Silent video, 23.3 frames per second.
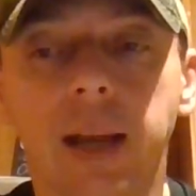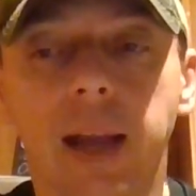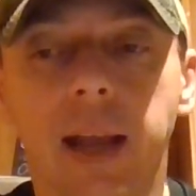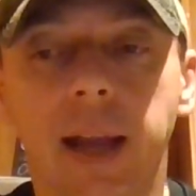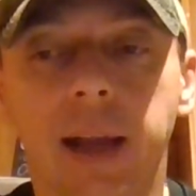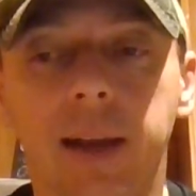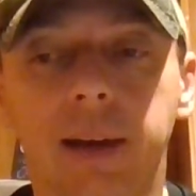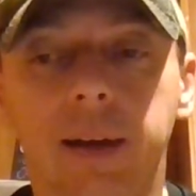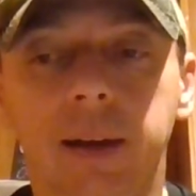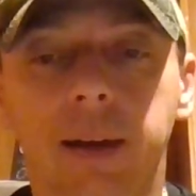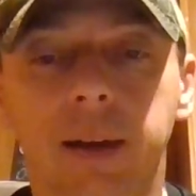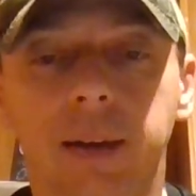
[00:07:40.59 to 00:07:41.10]

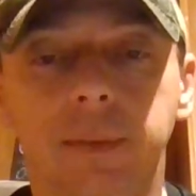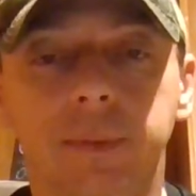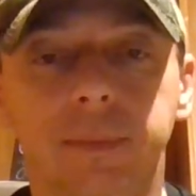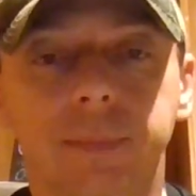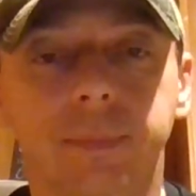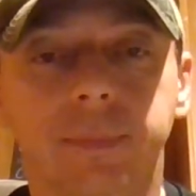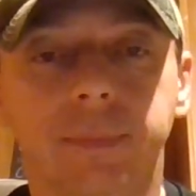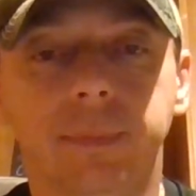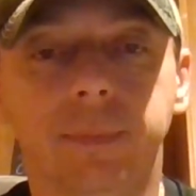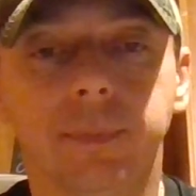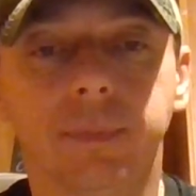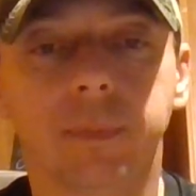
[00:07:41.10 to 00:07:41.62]
and
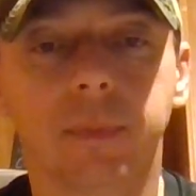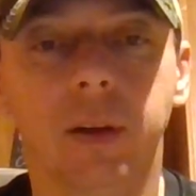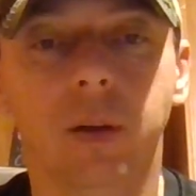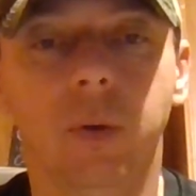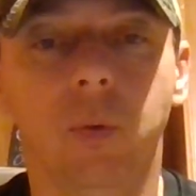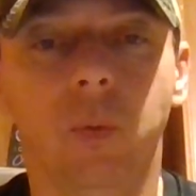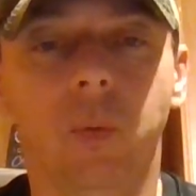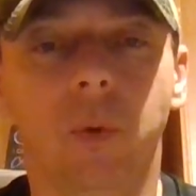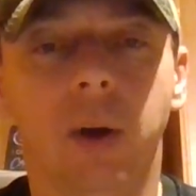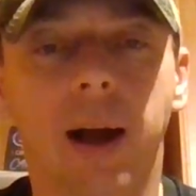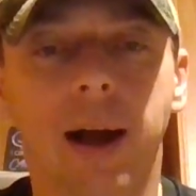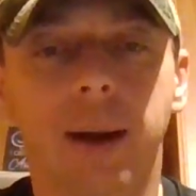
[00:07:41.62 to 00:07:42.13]

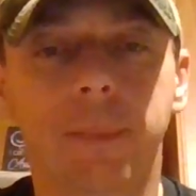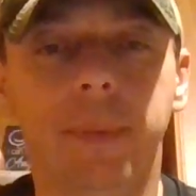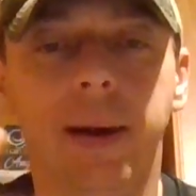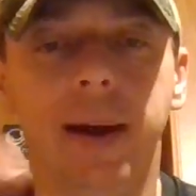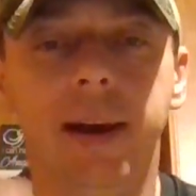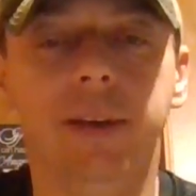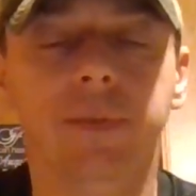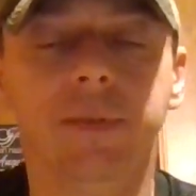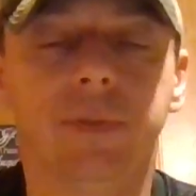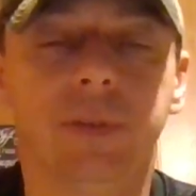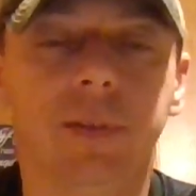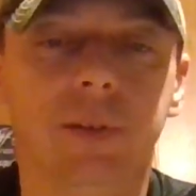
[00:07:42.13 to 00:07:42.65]
I
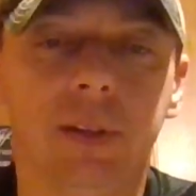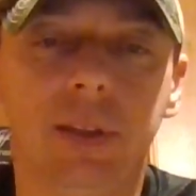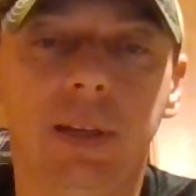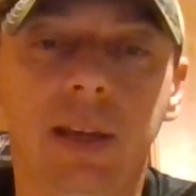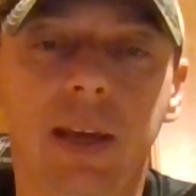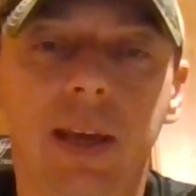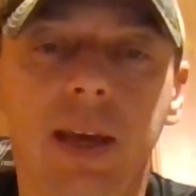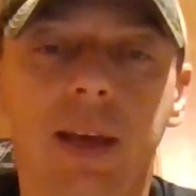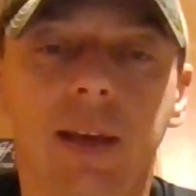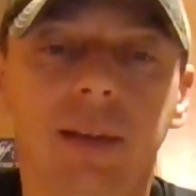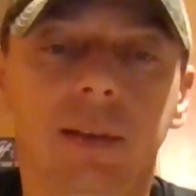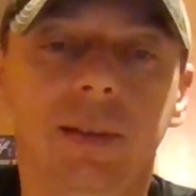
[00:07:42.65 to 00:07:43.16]
baited for the
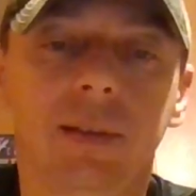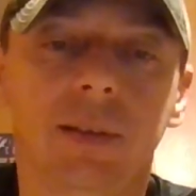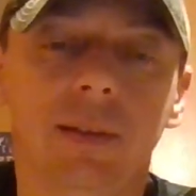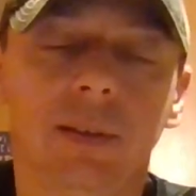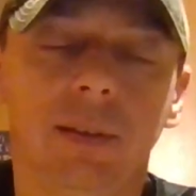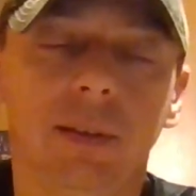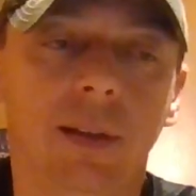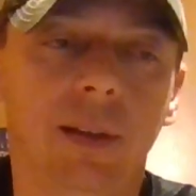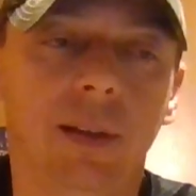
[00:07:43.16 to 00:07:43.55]
kids,